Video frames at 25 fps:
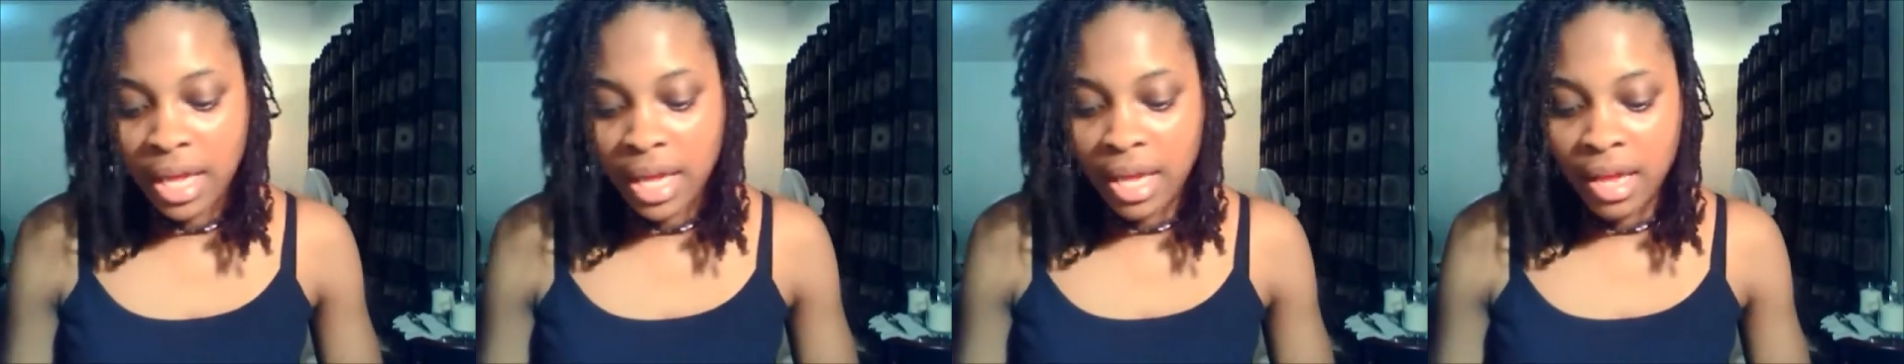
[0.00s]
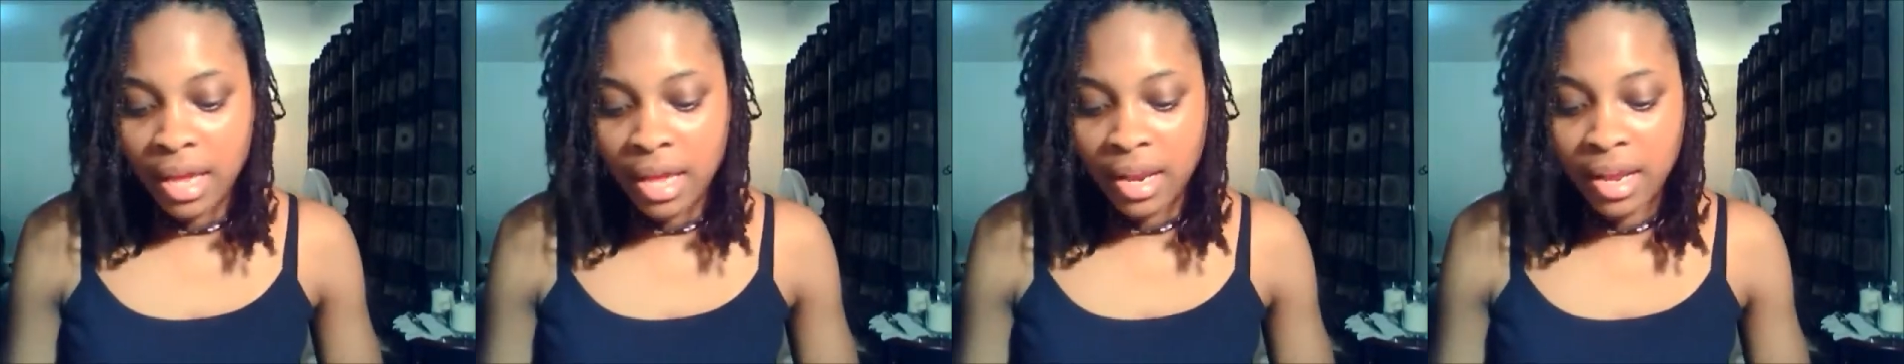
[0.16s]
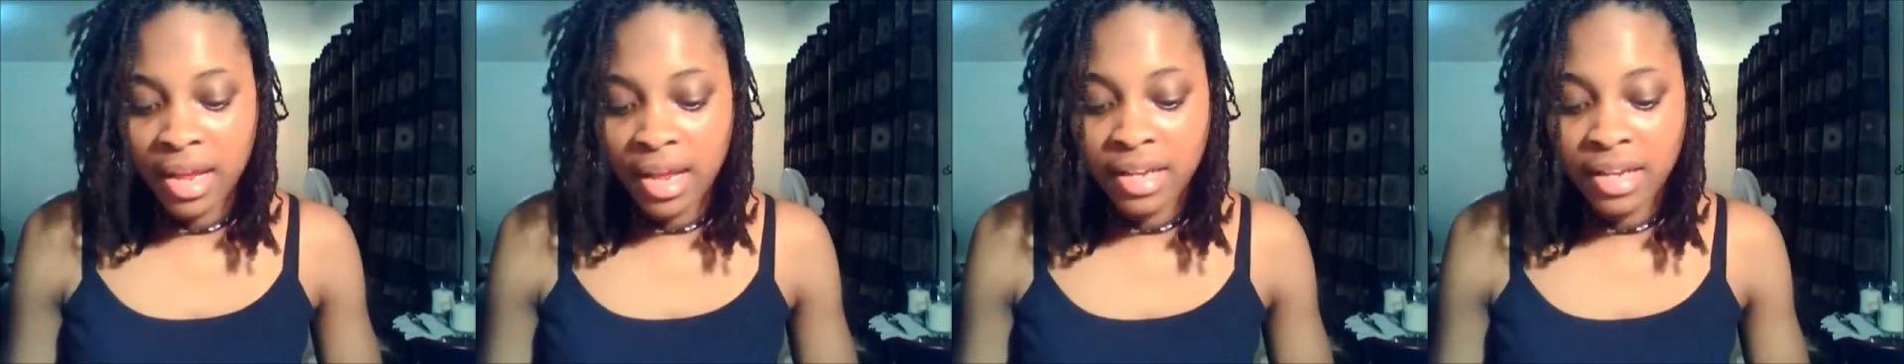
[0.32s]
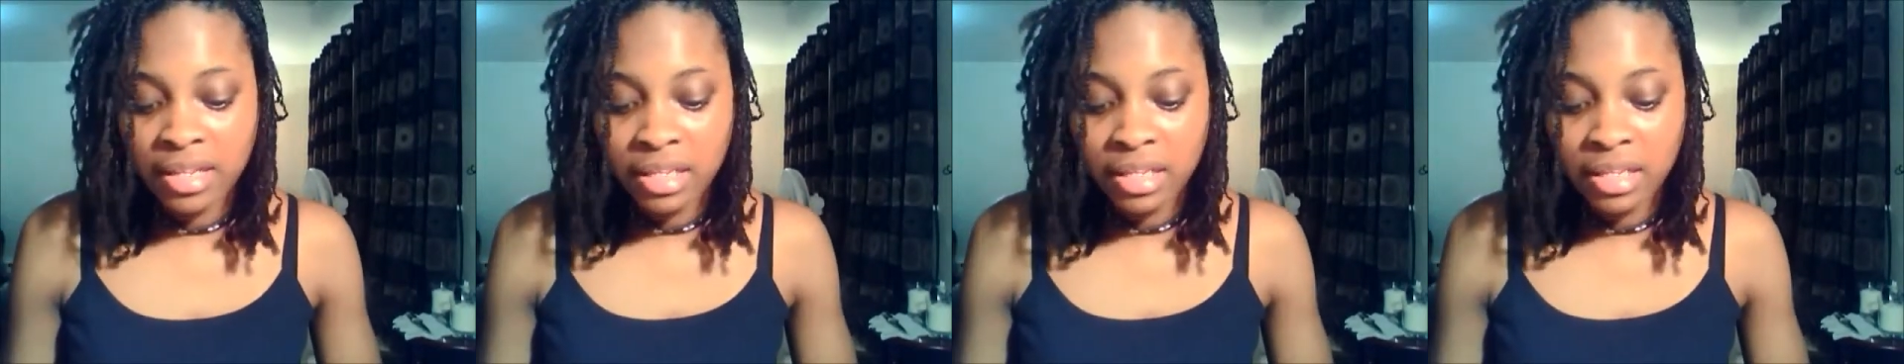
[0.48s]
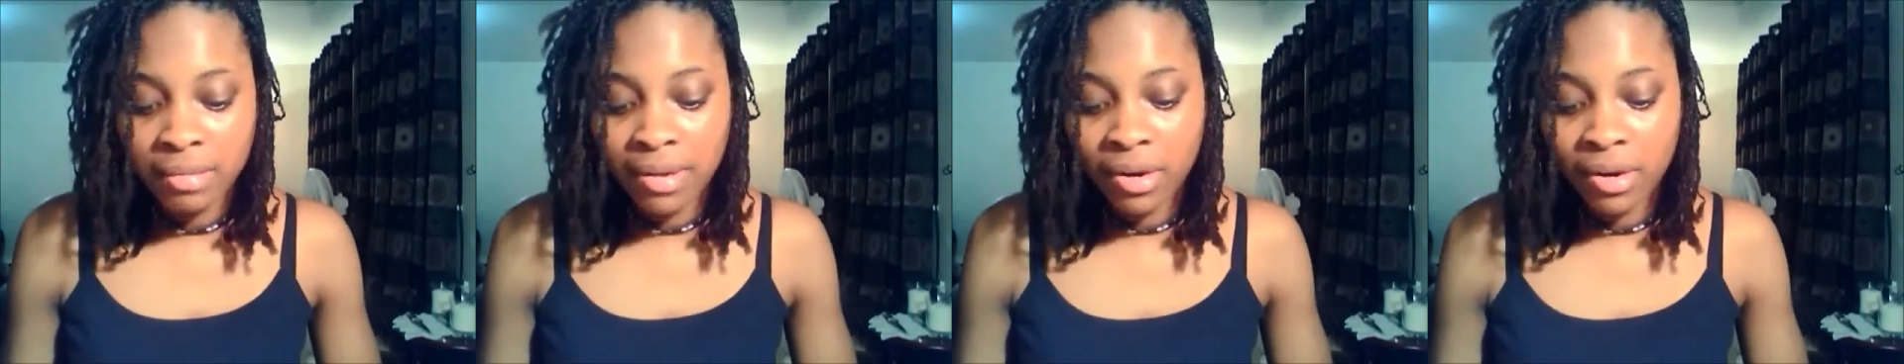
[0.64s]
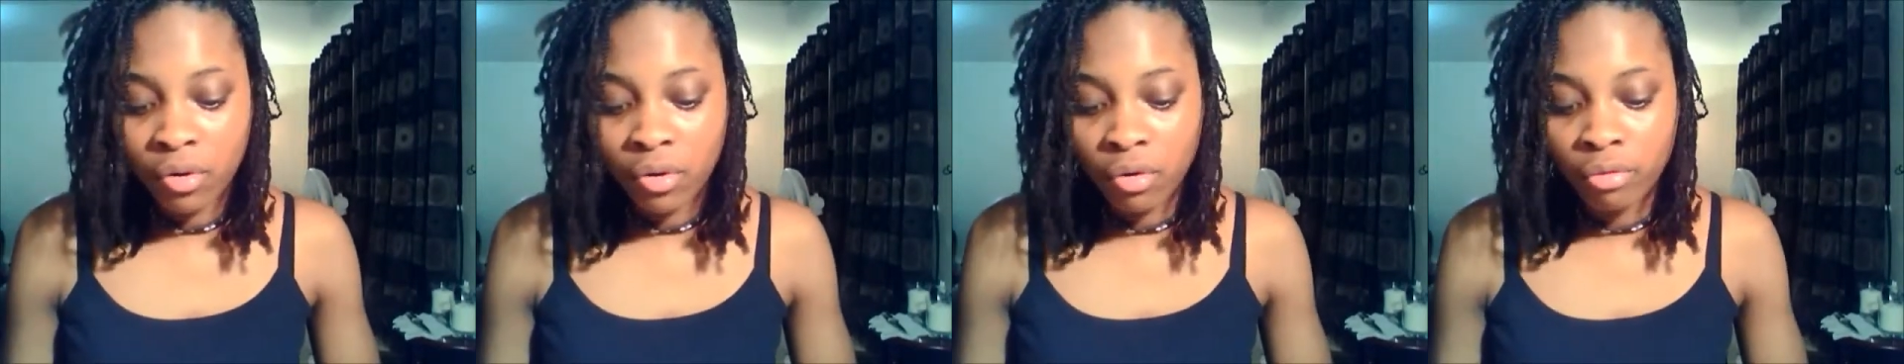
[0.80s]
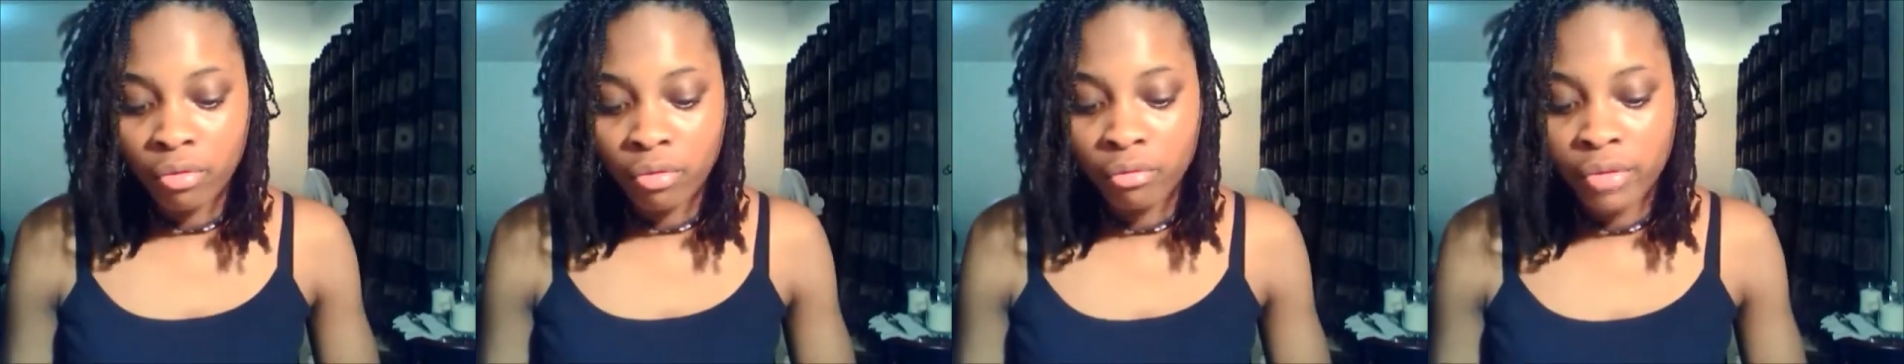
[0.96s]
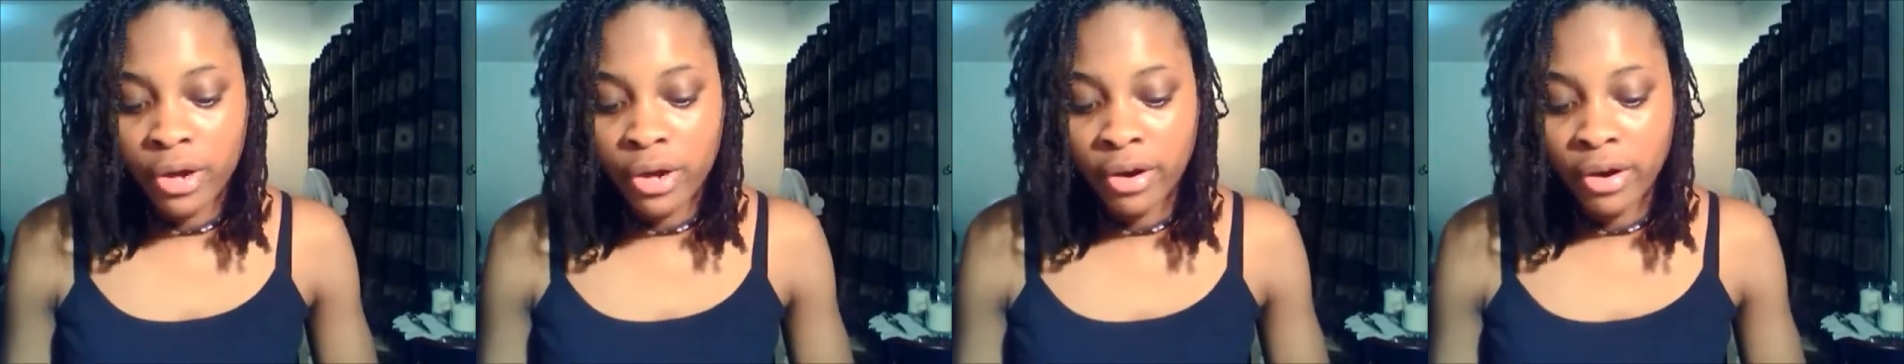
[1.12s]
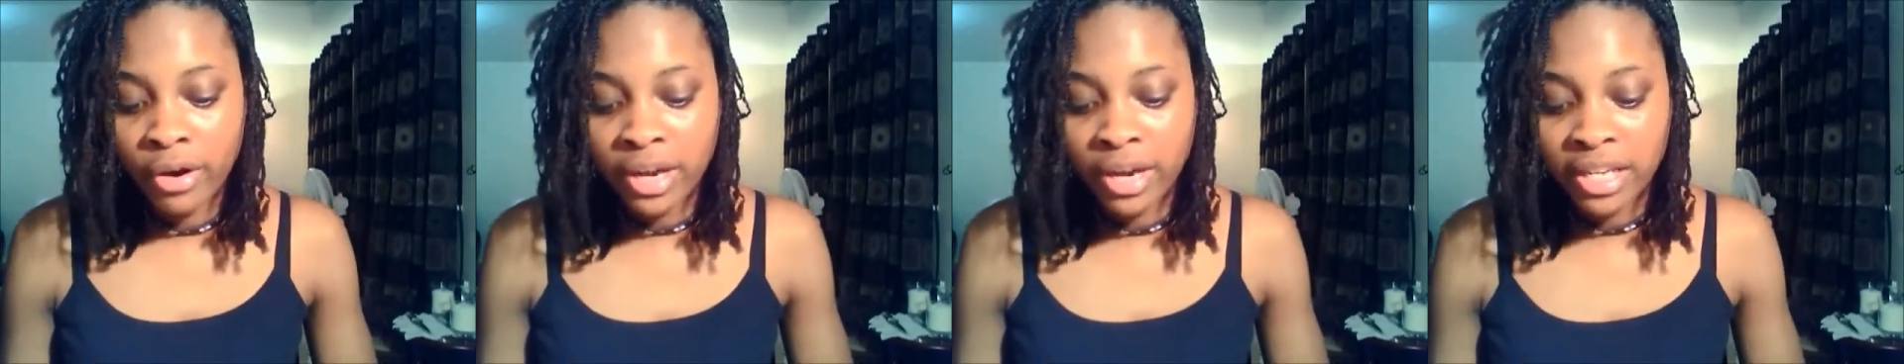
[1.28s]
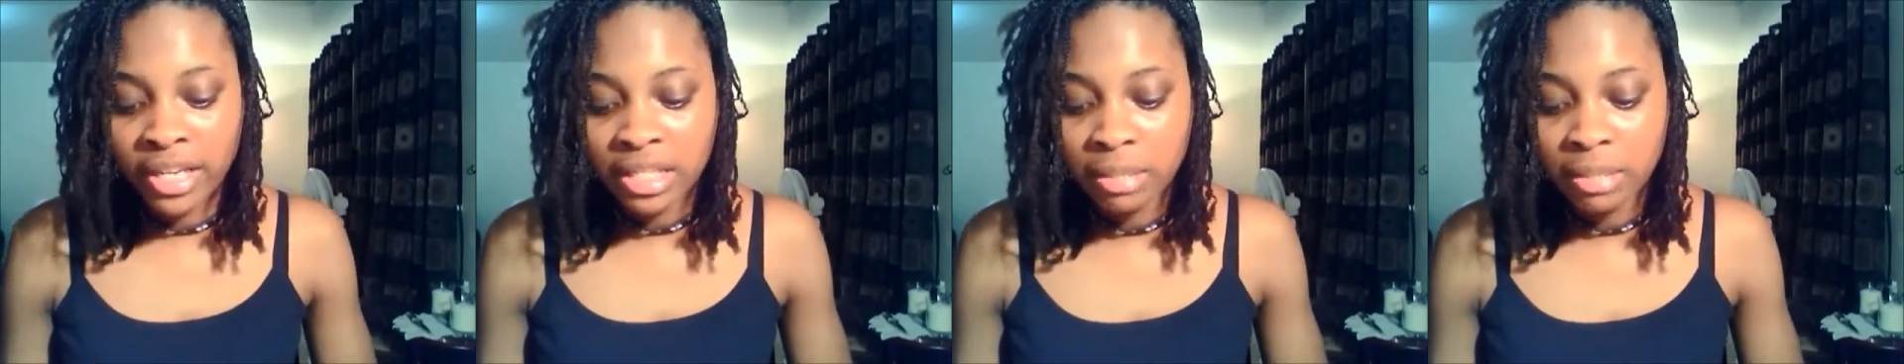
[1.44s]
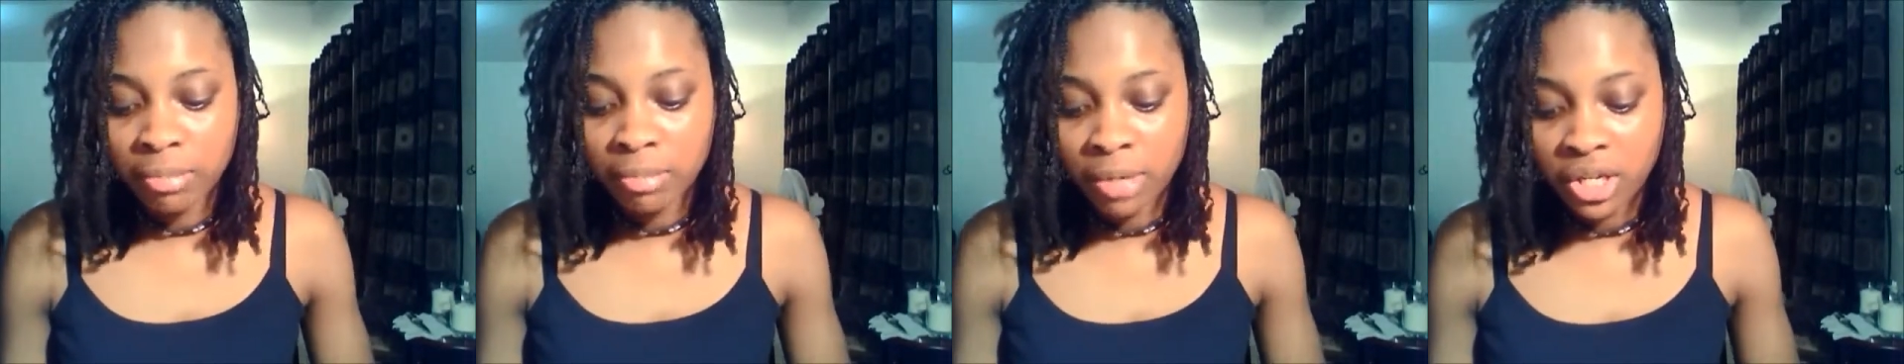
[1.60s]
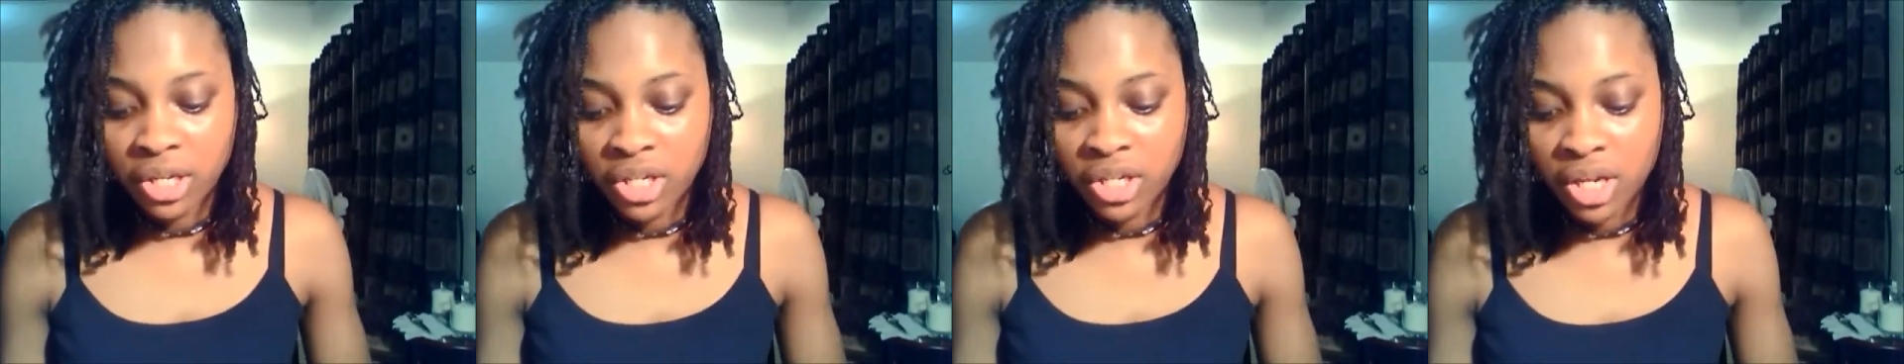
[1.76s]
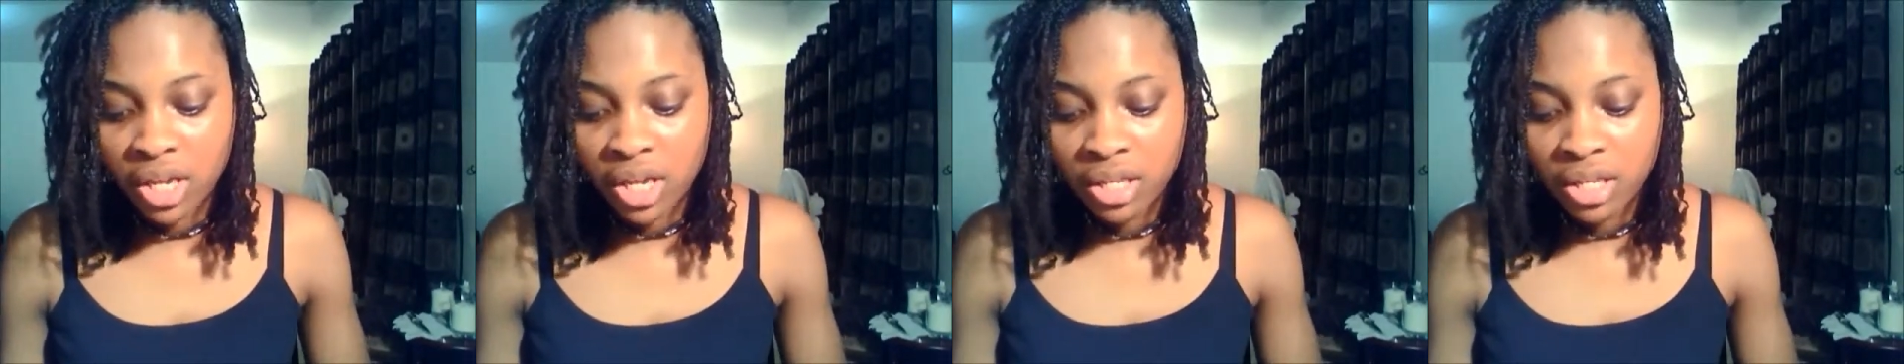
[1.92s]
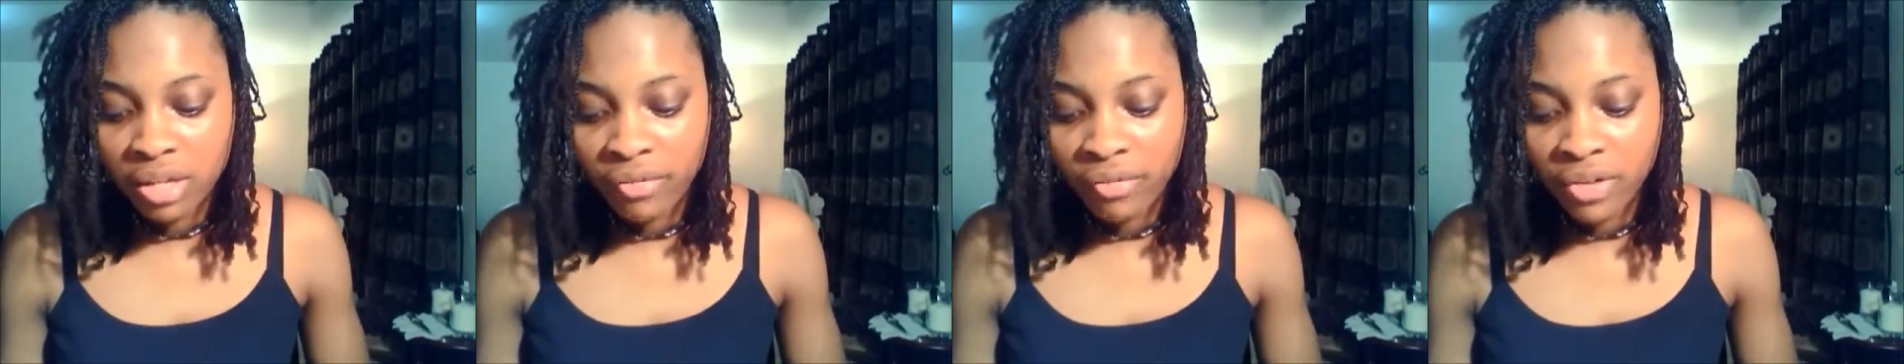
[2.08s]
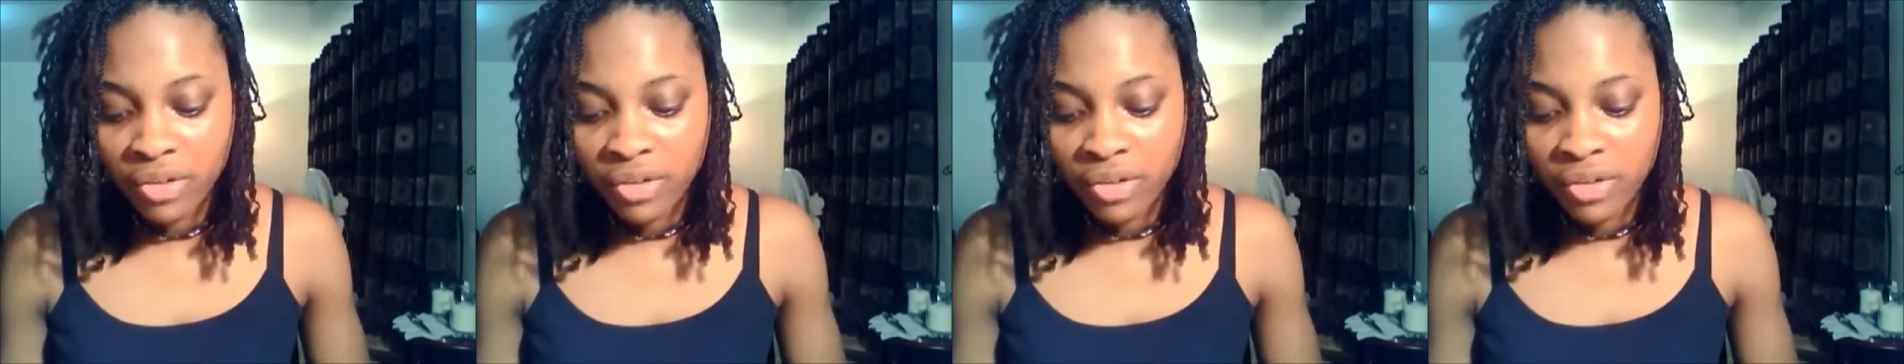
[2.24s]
and intimate or rare expressions of